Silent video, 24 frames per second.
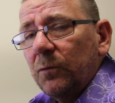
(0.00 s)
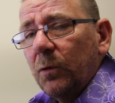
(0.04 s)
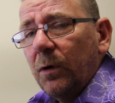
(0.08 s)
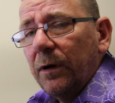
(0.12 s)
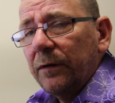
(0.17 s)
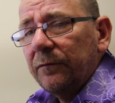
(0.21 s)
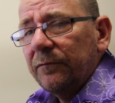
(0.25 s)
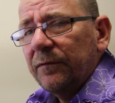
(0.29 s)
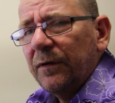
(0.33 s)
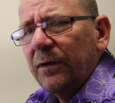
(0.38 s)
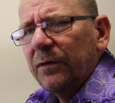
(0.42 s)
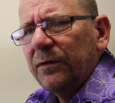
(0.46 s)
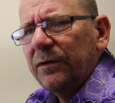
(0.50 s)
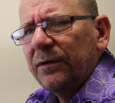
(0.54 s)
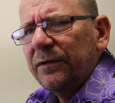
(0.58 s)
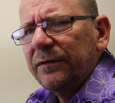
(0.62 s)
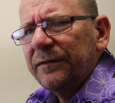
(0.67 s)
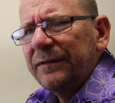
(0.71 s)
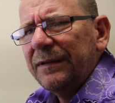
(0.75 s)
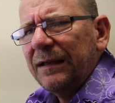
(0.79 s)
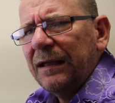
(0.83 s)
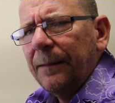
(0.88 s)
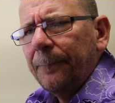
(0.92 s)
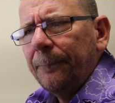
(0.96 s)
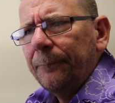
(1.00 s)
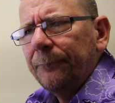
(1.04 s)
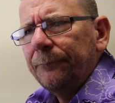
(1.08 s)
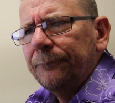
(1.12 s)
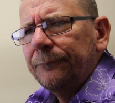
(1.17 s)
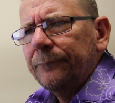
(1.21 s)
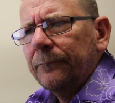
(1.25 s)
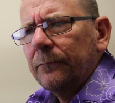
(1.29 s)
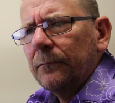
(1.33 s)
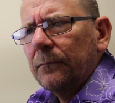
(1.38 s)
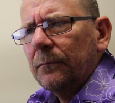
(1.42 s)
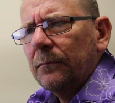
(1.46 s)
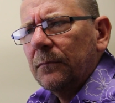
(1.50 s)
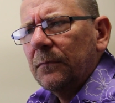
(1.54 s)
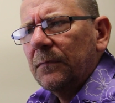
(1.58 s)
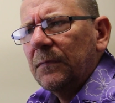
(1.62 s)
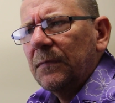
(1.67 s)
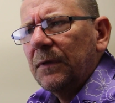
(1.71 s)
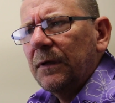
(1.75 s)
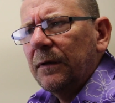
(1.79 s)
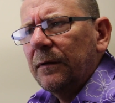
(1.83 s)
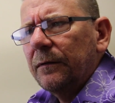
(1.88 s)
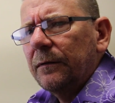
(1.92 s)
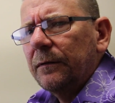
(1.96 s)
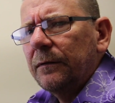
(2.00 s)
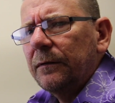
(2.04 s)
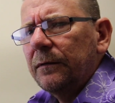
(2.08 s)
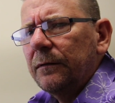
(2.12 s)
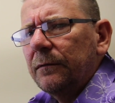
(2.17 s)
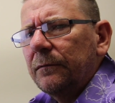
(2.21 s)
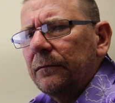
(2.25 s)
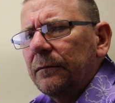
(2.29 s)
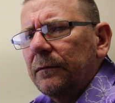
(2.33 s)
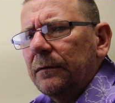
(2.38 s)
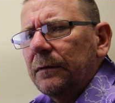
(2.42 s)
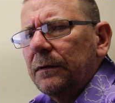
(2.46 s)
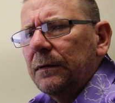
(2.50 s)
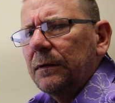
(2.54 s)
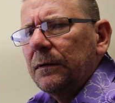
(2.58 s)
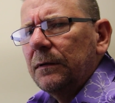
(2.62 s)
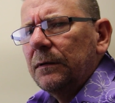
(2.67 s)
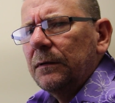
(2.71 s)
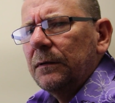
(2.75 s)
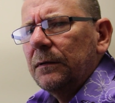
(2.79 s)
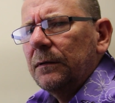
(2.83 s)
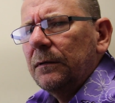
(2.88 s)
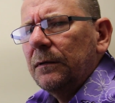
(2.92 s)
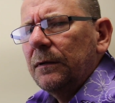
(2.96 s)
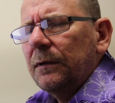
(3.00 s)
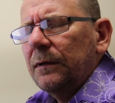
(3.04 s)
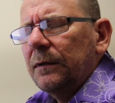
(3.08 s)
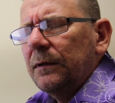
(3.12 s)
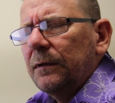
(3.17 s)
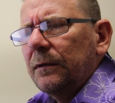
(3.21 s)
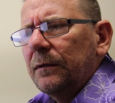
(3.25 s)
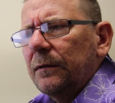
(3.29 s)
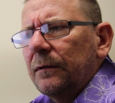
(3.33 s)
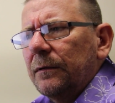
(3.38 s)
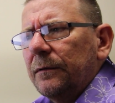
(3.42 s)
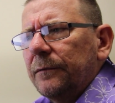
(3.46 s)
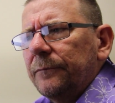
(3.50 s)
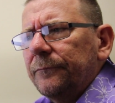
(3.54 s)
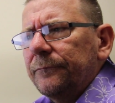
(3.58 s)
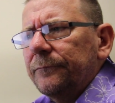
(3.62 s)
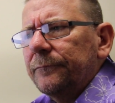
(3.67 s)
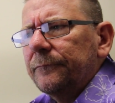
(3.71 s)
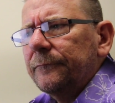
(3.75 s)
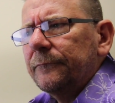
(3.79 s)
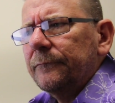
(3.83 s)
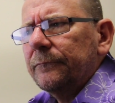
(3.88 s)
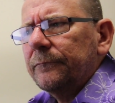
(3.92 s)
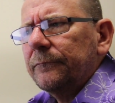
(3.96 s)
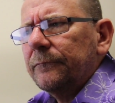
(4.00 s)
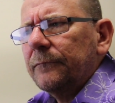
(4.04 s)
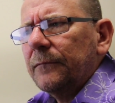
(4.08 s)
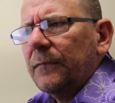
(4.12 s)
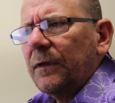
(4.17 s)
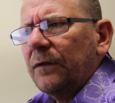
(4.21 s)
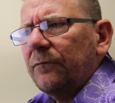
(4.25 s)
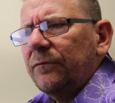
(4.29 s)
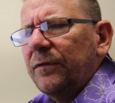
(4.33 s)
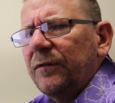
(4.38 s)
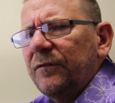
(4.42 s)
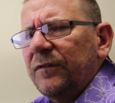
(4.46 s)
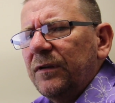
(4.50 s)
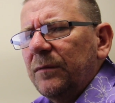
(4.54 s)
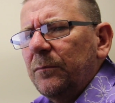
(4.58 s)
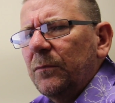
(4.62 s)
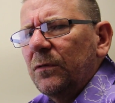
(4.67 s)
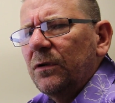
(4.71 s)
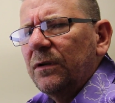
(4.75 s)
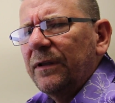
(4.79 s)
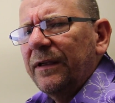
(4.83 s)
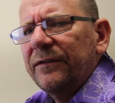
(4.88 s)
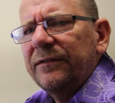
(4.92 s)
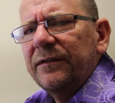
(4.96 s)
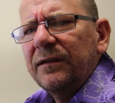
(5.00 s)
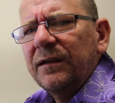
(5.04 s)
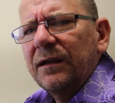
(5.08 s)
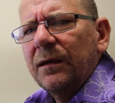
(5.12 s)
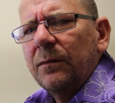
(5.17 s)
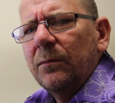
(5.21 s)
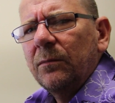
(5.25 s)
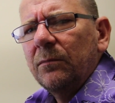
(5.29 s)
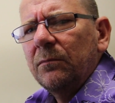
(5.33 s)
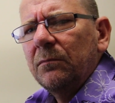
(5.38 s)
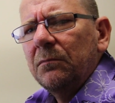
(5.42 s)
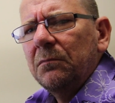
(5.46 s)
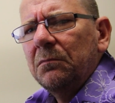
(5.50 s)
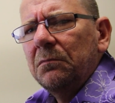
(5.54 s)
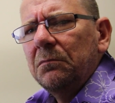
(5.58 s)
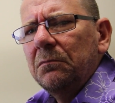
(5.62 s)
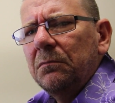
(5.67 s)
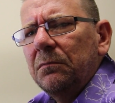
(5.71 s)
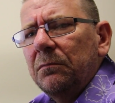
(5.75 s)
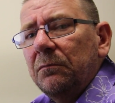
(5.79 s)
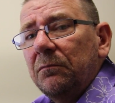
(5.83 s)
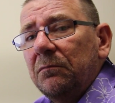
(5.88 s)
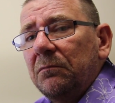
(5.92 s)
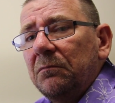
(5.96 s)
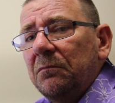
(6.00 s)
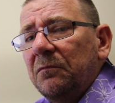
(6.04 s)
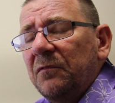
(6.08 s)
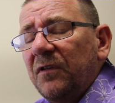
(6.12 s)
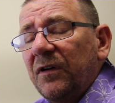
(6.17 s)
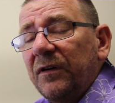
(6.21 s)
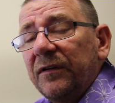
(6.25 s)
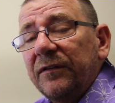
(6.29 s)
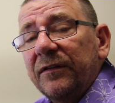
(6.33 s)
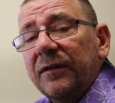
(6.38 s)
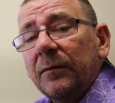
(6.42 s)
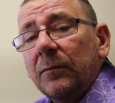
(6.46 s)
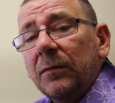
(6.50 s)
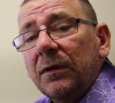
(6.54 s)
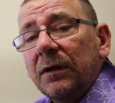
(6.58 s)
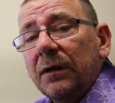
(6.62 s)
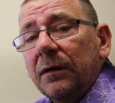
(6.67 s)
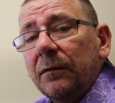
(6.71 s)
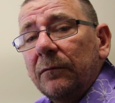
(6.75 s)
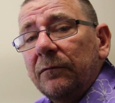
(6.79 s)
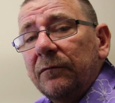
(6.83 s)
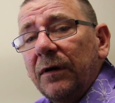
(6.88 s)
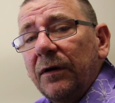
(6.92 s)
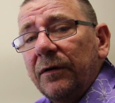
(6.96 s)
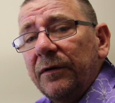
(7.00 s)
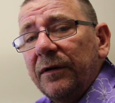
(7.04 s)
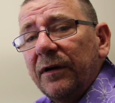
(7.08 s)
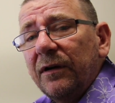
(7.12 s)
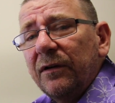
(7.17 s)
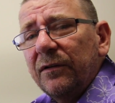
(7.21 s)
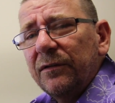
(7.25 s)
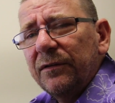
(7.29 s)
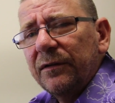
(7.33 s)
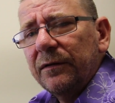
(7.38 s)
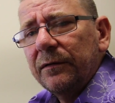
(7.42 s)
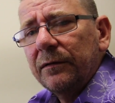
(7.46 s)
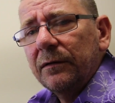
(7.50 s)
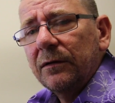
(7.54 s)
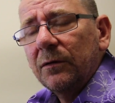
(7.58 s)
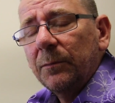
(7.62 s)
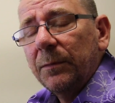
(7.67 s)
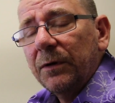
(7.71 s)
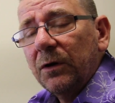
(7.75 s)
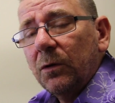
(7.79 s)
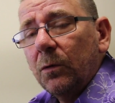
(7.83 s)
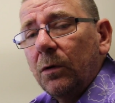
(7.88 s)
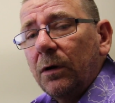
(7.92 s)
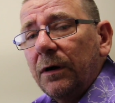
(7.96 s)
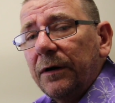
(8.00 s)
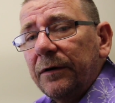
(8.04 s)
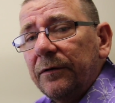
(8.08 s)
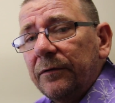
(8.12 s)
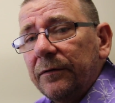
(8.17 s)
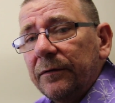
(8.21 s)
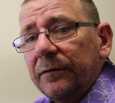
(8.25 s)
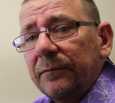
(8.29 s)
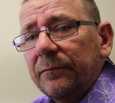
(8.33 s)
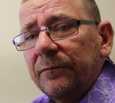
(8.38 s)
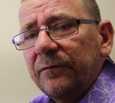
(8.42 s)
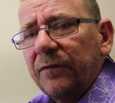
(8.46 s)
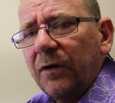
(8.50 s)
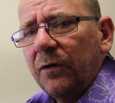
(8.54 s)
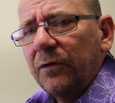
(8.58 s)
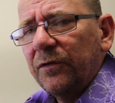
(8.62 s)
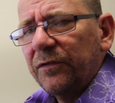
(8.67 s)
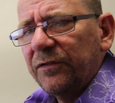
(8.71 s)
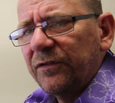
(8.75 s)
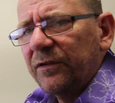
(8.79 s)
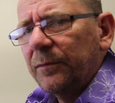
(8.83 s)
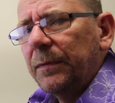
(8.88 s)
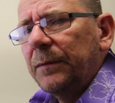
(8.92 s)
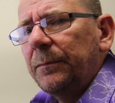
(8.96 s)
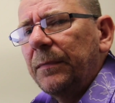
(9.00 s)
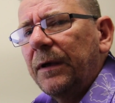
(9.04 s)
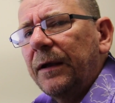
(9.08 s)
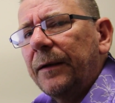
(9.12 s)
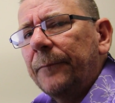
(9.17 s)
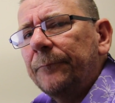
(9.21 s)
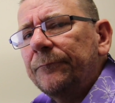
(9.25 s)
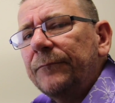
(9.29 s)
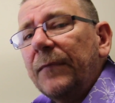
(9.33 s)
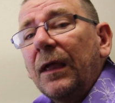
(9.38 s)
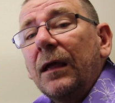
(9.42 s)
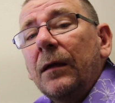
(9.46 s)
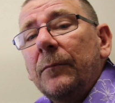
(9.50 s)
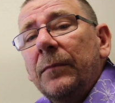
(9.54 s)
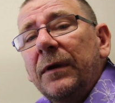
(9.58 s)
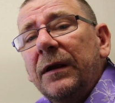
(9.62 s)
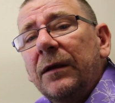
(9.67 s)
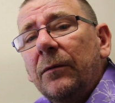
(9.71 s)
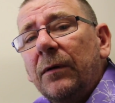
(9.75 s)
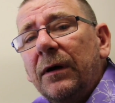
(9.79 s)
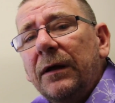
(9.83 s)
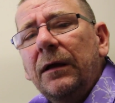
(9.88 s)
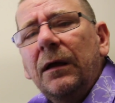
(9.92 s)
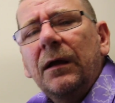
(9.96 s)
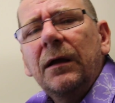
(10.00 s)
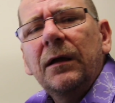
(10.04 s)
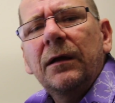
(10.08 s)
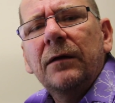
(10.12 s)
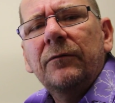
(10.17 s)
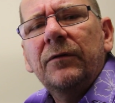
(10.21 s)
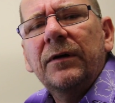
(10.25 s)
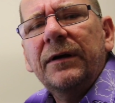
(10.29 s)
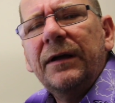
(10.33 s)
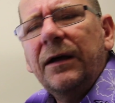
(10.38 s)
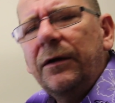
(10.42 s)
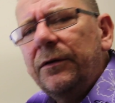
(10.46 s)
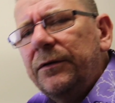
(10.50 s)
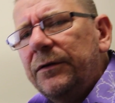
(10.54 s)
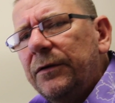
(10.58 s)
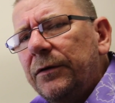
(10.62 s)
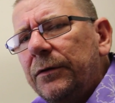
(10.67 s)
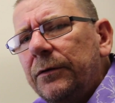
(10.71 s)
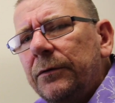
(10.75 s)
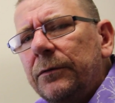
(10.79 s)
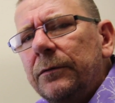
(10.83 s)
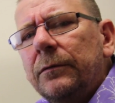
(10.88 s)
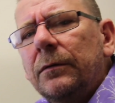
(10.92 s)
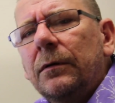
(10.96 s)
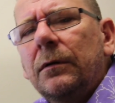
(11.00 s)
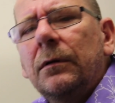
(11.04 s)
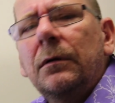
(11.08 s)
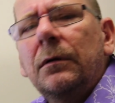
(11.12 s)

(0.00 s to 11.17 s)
quite focused. The 50mm STM, very similar photos and a little bit quieter and focuses a bit better. But anyway, if I go to